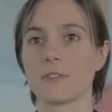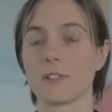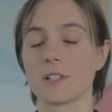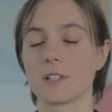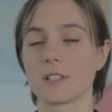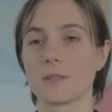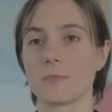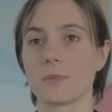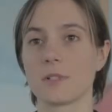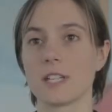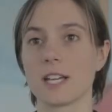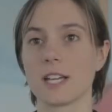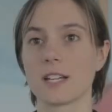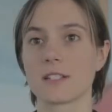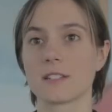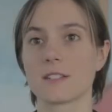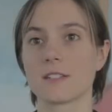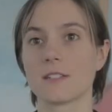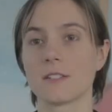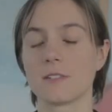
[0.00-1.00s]
for us to
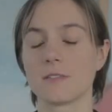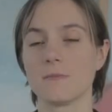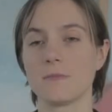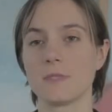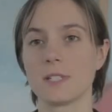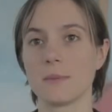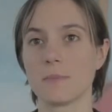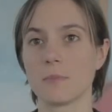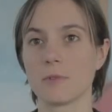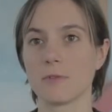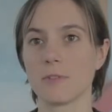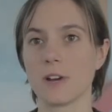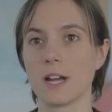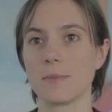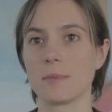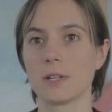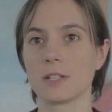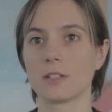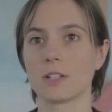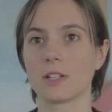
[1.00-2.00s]
protect the timber
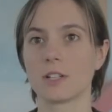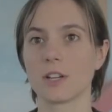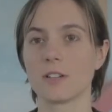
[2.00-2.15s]
framing that